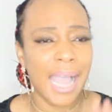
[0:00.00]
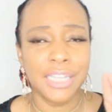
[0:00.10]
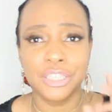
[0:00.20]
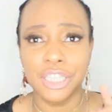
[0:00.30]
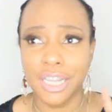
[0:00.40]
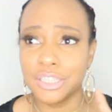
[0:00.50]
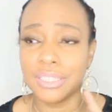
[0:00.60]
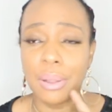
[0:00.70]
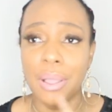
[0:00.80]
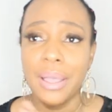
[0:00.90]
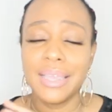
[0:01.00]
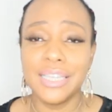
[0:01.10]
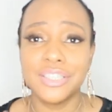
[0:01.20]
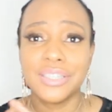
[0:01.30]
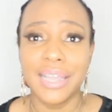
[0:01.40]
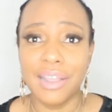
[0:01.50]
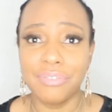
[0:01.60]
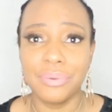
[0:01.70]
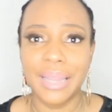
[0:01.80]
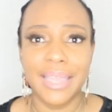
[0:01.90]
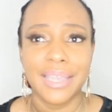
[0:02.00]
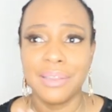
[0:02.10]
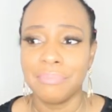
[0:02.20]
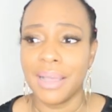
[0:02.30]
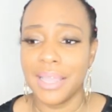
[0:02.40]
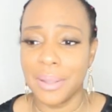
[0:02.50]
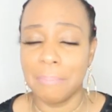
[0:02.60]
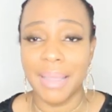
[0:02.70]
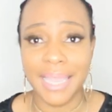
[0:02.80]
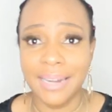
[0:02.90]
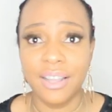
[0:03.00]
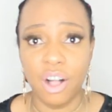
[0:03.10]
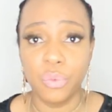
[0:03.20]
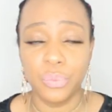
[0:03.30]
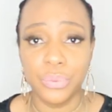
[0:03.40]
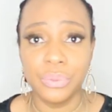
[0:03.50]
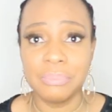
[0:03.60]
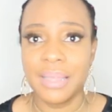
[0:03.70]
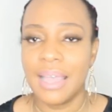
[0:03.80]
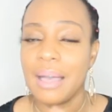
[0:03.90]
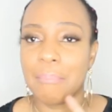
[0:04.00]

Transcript: I touch each and every like in my uh, mechanical room